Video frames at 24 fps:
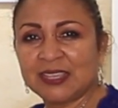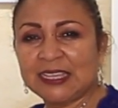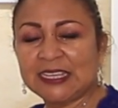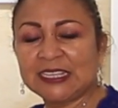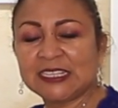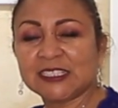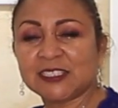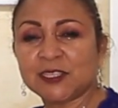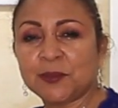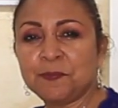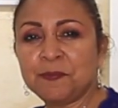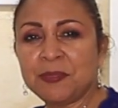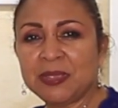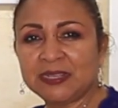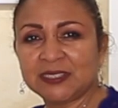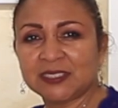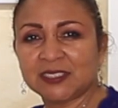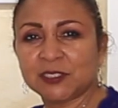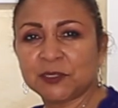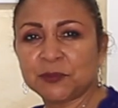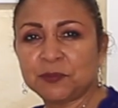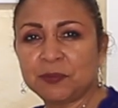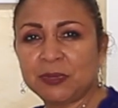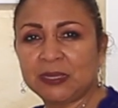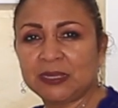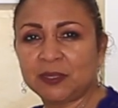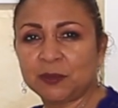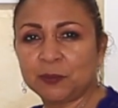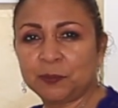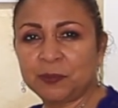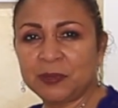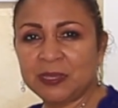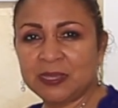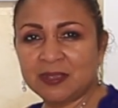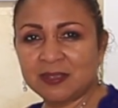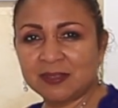It is a mixed media
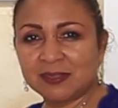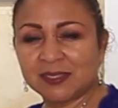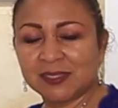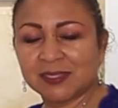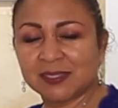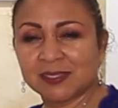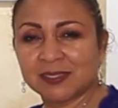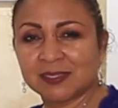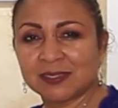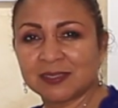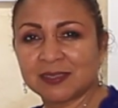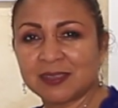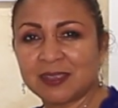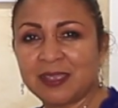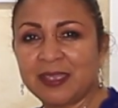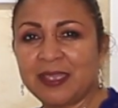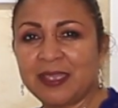piece